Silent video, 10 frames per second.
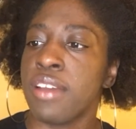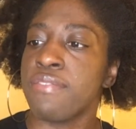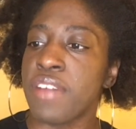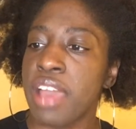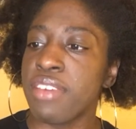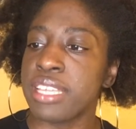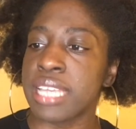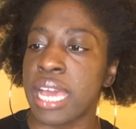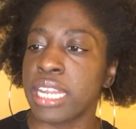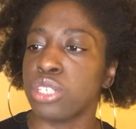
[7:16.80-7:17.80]
5
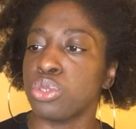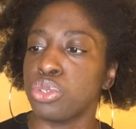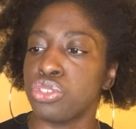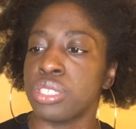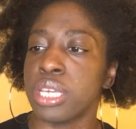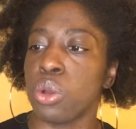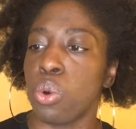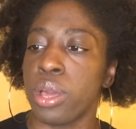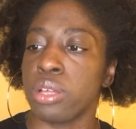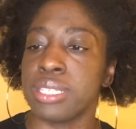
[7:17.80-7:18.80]
exotic nutricing
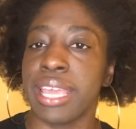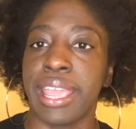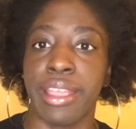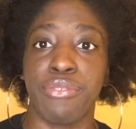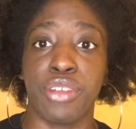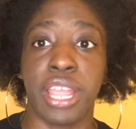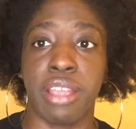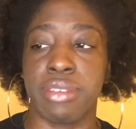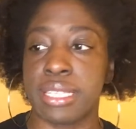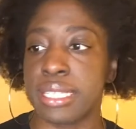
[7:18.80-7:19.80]
oils here for
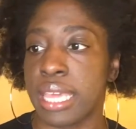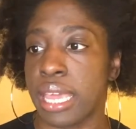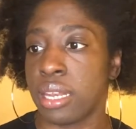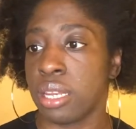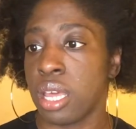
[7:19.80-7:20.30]
hair and skin.